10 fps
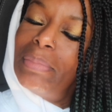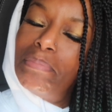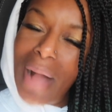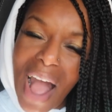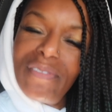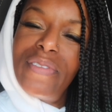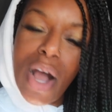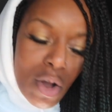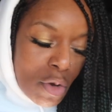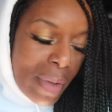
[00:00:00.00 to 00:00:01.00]
my
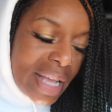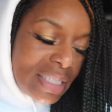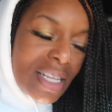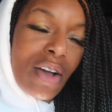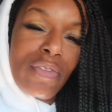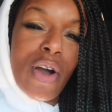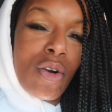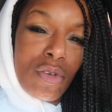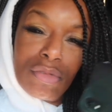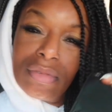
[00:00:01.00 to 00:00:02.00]
cell
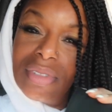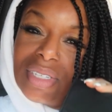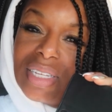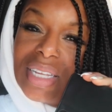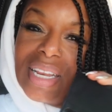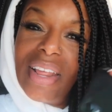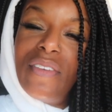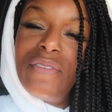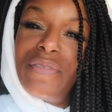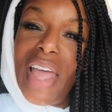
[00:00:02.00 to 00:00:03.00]
phone,
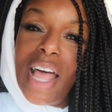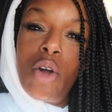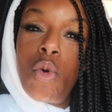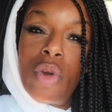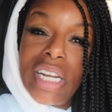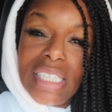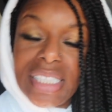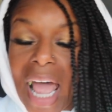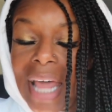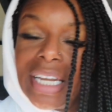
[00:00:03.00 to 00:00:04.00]
fell on the
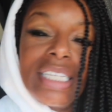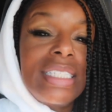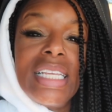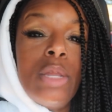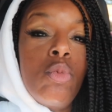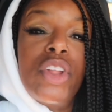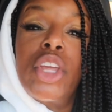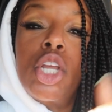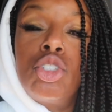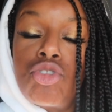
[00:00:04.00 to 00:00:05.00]
side of the seat where
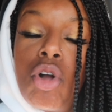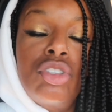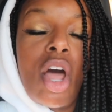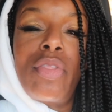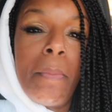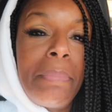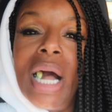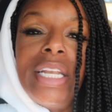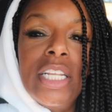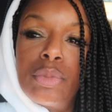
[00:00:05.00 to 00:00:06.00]
the controls are. The
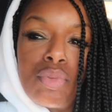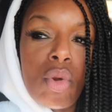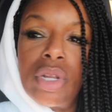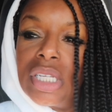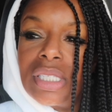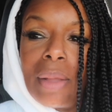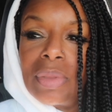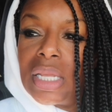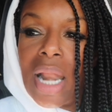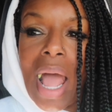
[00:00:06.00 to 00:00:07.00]
button is broken or
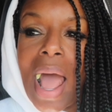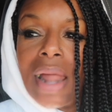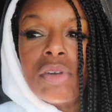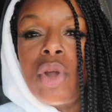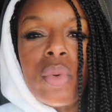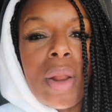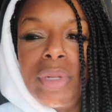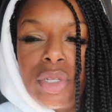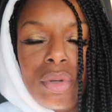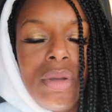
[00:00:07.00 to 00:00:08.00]
something. I don't know what I'm
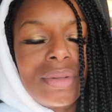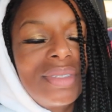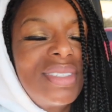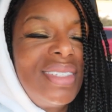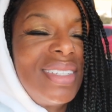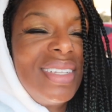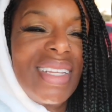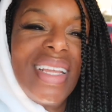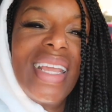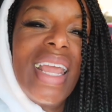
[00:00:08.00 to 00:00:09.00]
going to do.
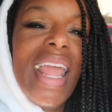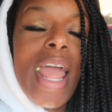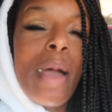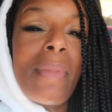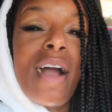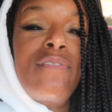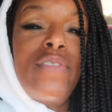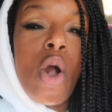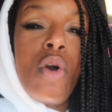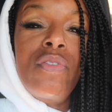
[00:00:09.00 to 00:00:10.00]
And my
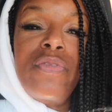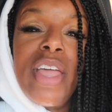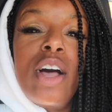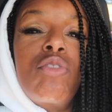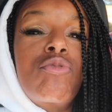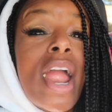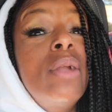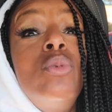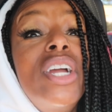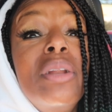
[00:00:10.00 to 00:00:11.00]
phone fell
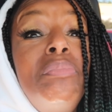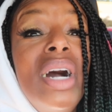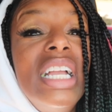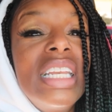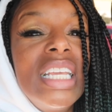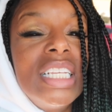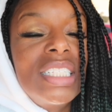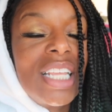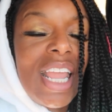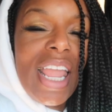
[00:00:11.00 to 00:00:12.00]
right where the button
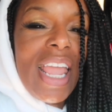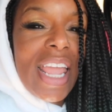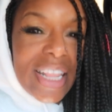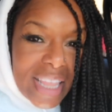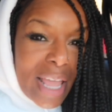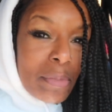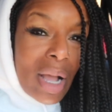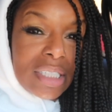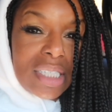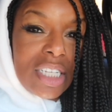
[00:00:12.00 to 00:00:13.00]
is. And then
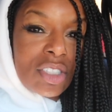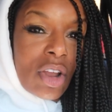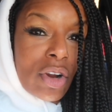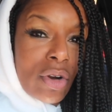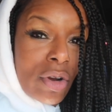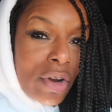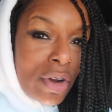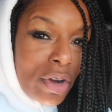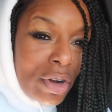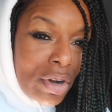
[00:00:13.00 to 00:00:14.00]
my seat started going.
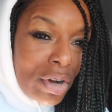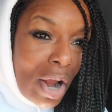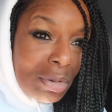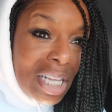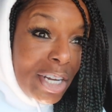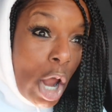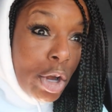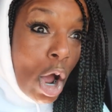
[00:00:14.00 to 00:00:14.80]
I was like, no,